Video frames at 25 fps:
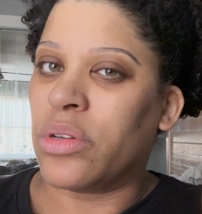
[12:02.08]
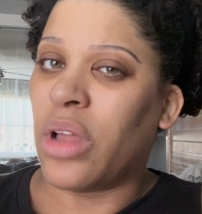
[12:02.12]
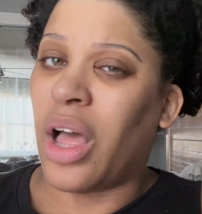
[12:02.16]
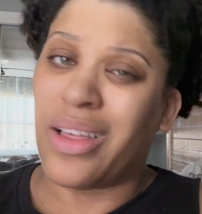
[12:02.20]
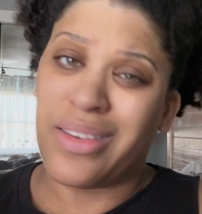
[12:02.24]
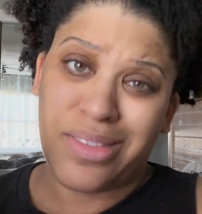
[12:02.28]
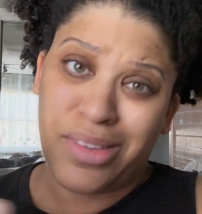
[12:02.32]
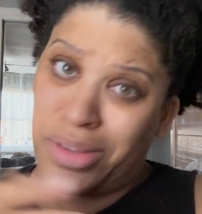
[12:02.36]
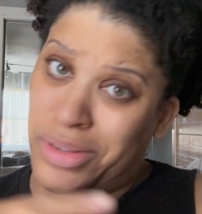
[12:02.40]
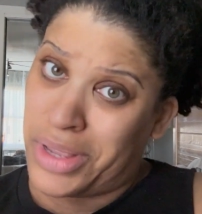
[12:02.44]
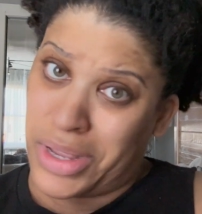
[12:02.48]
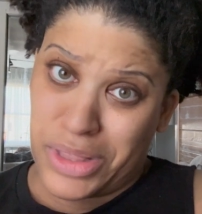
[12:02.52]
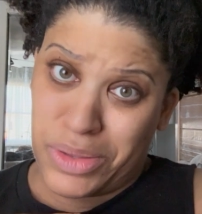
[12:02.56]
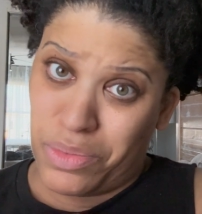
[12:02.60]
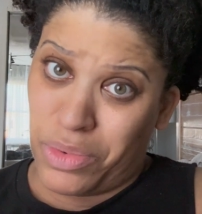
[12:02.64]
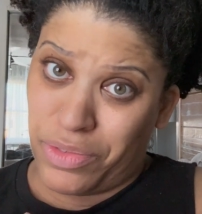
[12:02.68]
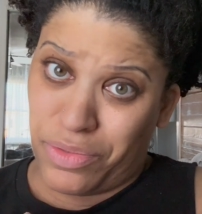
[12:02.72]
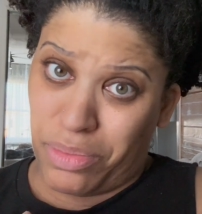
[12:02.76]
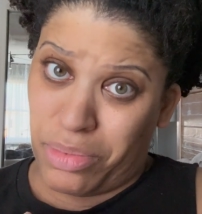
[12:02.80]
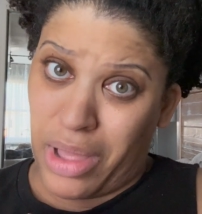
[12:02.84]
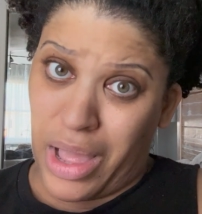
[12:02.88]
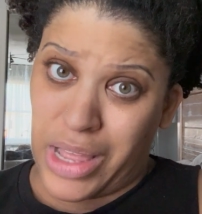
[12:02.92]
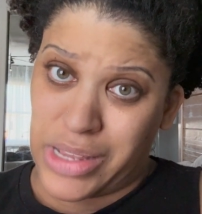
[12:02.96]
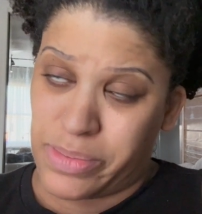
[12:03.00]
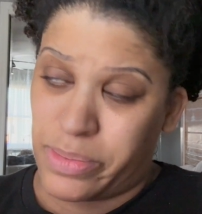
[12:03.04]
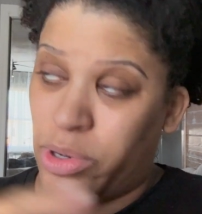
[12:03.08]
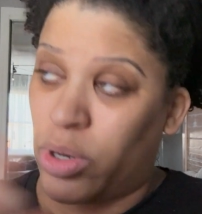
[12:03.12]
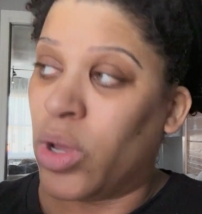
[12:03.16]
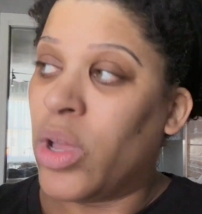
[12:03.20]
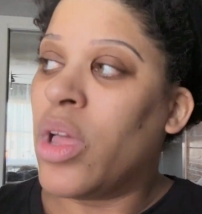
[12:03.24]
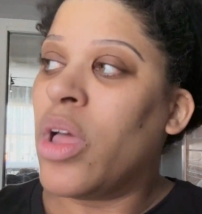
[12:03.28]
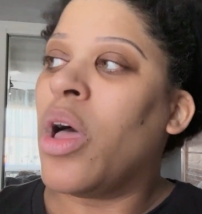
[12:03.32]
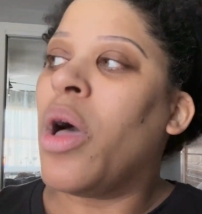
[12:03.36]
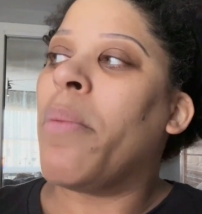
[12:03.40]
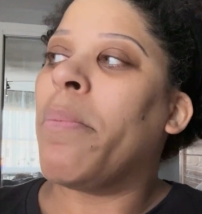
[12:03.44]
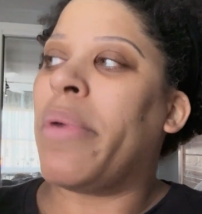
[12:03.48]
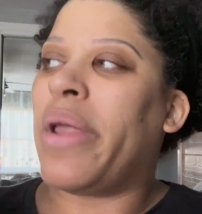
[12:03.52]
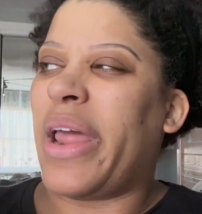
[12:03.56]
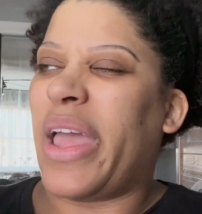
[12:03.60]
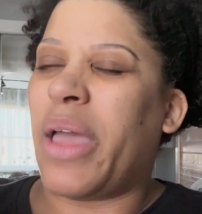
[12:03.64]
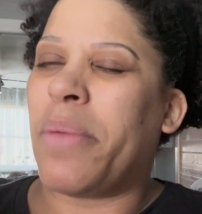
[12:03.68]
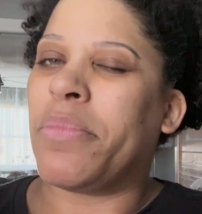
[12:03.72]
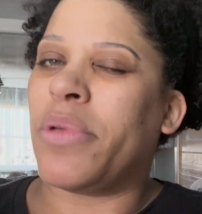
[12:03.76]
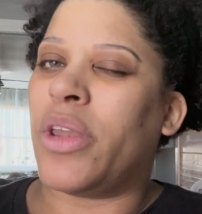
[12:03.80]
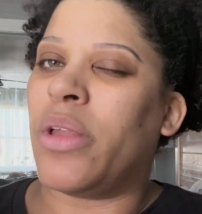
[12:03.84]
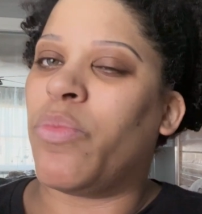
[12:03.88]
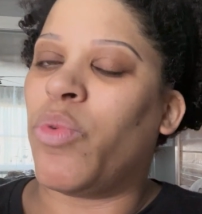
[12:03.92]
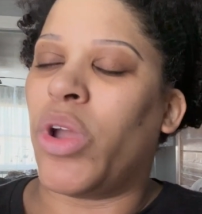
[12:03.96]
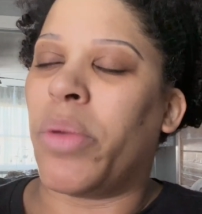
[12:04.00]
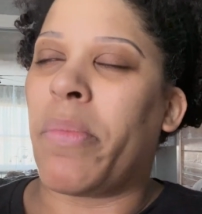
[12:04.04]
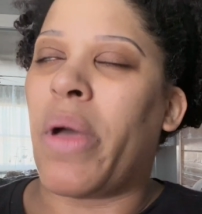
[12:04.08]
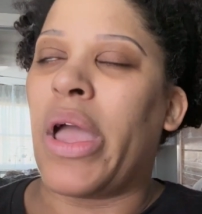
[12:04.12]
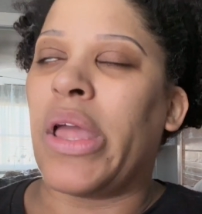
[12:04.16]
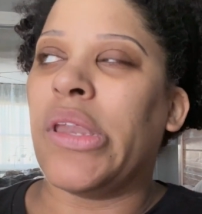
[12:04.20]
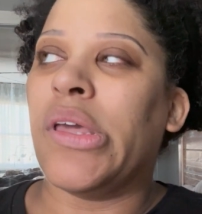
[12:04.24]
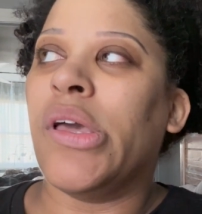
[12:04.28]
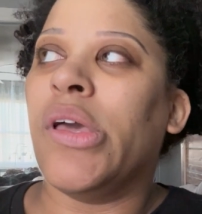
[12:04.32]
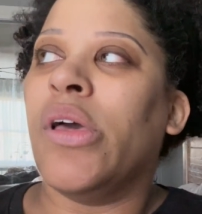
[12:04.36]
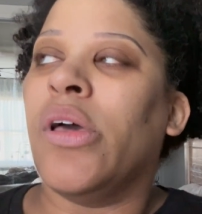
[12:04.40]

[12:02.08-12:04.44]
I'll still take the one from the hospital, but I am going to bring mine.